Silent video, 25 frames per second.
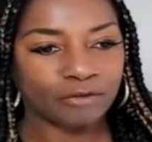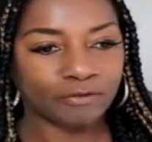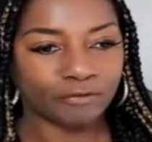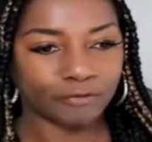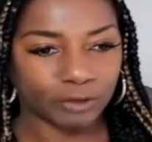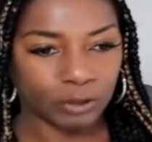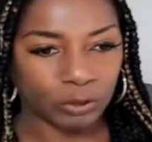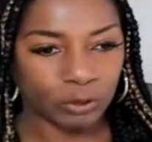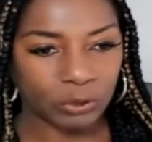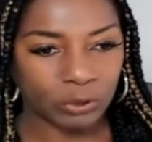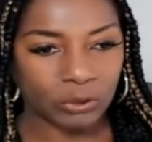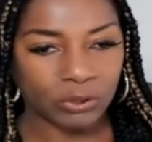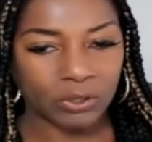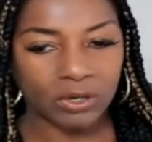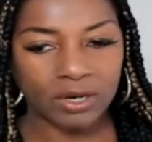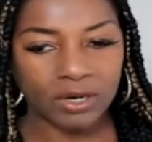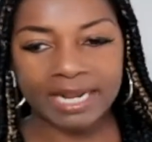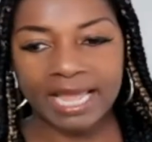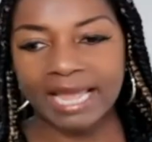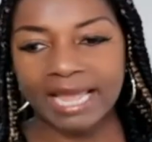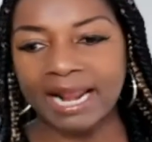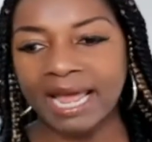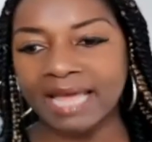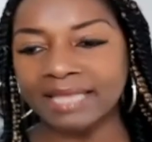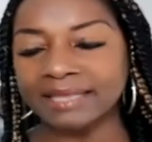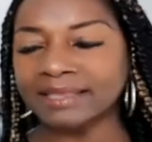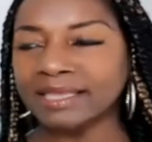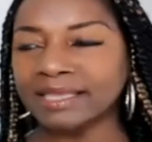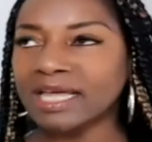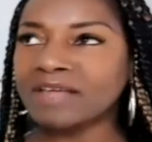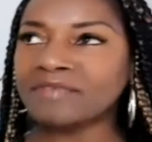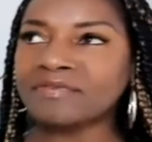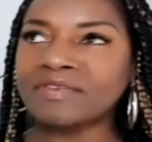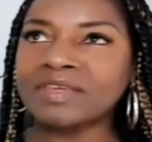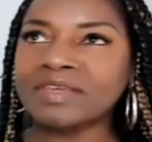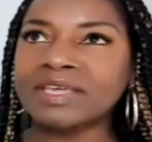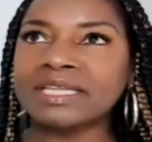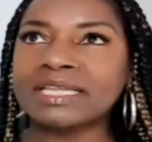floored, and I
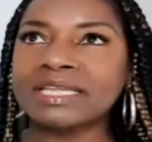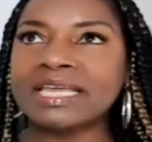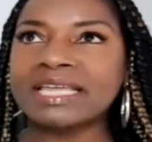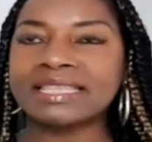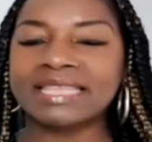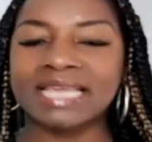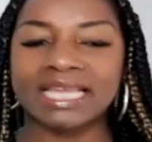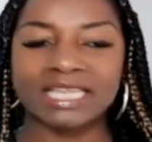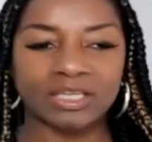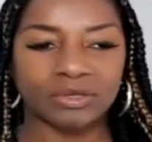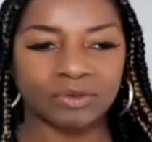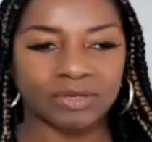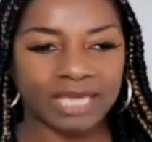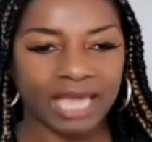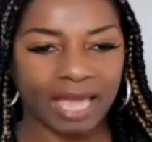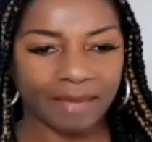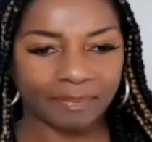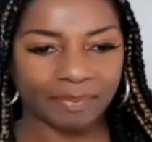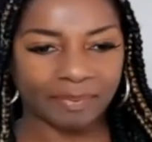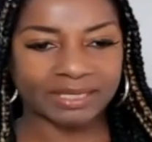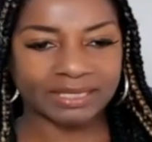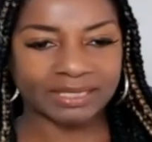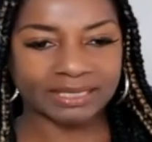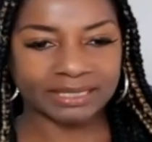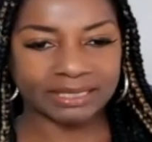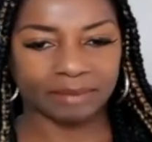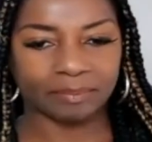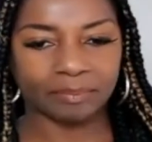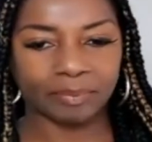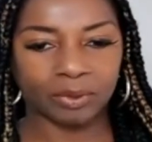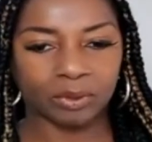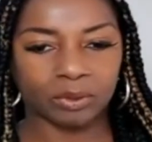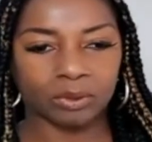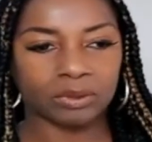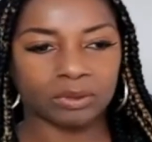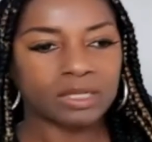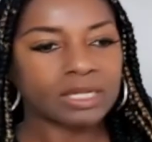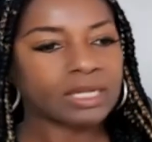love it that you kept it
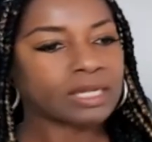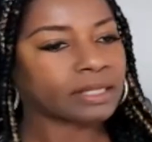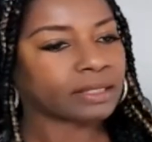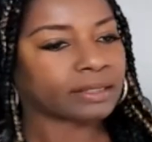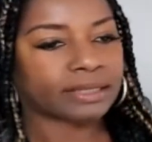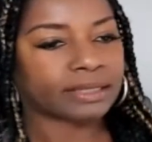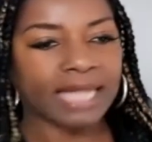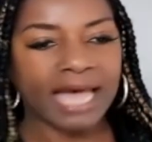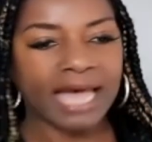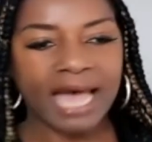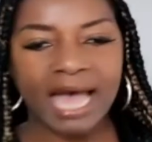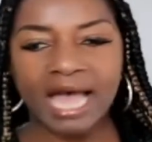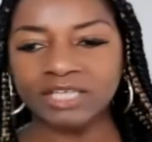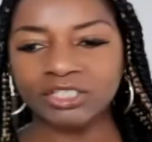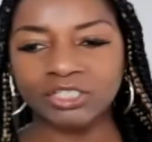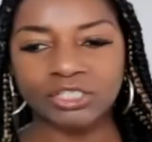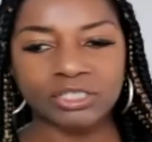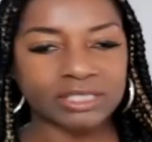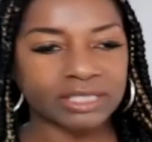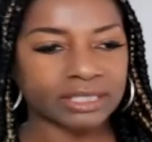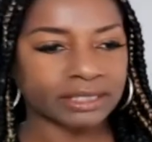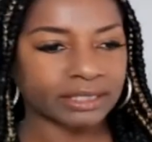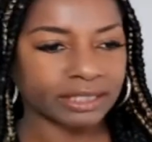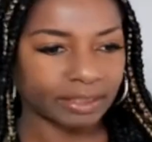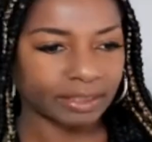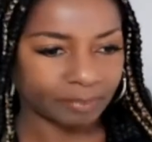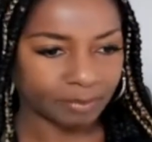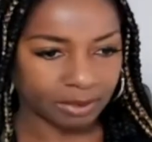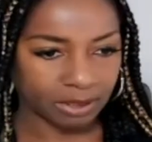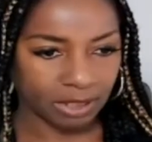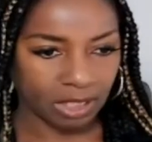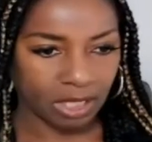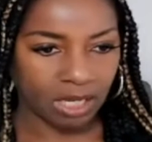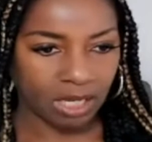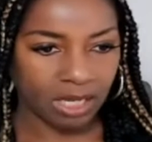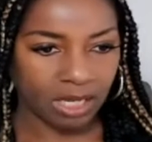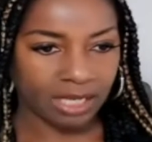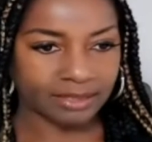simple. Lashes and lip
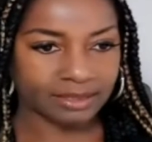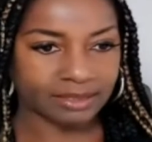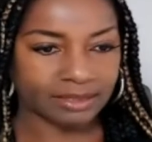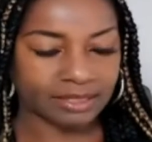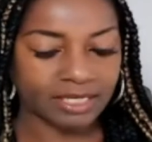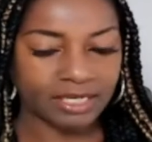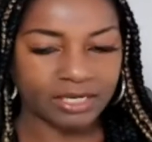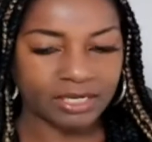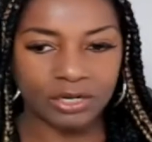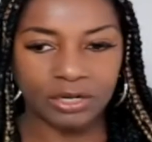gloss.